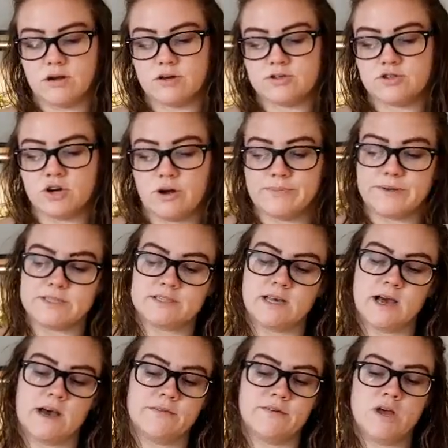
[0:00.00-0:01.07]
tropics
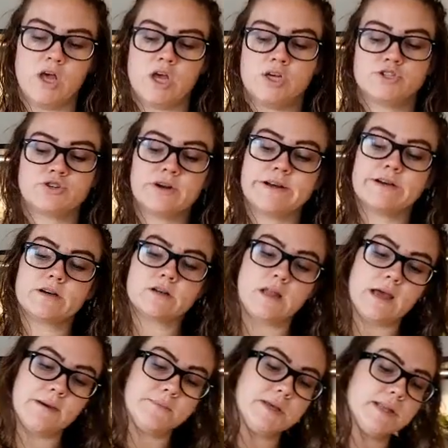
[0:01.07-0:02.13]
have drier
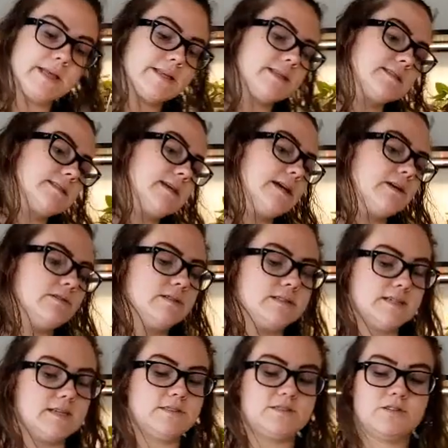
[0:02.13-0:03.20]
climate, like the Sahara
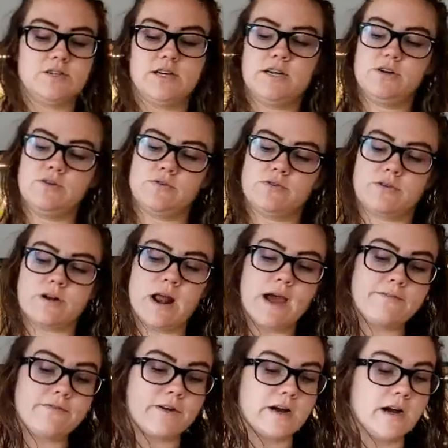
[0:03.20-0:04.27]
Desert in northern
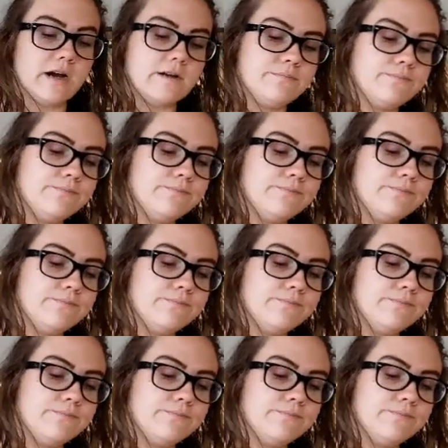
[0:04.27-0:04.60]
Africa.